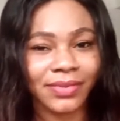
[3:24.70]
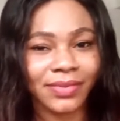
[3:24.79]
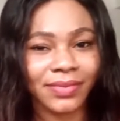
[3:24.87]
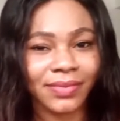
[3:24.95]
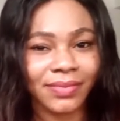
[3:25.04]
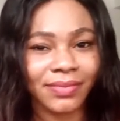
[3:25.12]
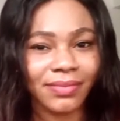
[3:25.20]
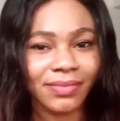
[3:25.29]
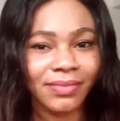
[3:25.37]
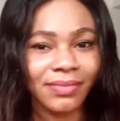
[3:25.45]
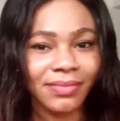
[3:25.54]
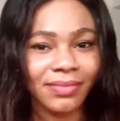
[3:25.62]

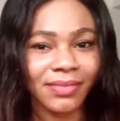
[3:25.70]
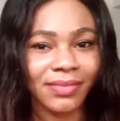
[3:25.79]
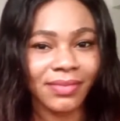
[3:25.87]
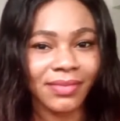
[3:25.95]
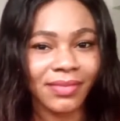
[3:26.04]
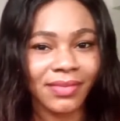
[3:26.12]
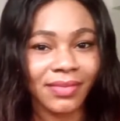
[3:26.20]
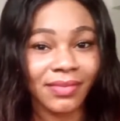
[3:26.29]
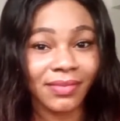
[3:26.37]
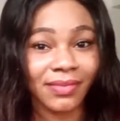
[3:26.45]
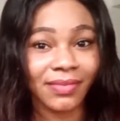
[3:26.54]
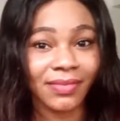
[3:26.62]

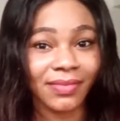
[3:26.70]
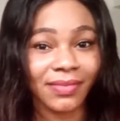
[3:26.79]
[no speech]